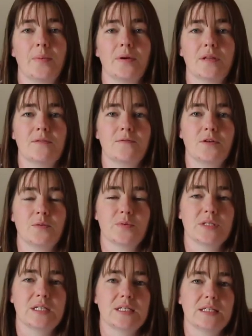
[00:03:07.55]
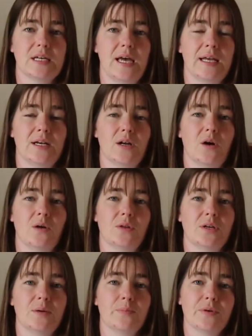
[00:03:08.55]
put it in the food processor, added a whole
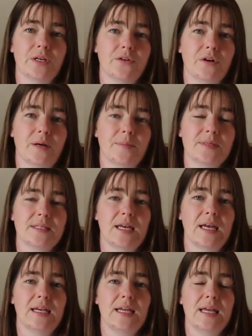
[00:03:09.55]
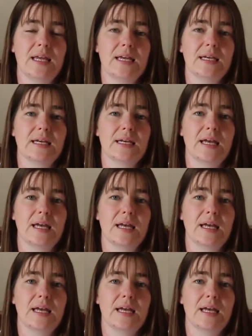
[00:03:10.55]
lot of breadcrumbs and egg,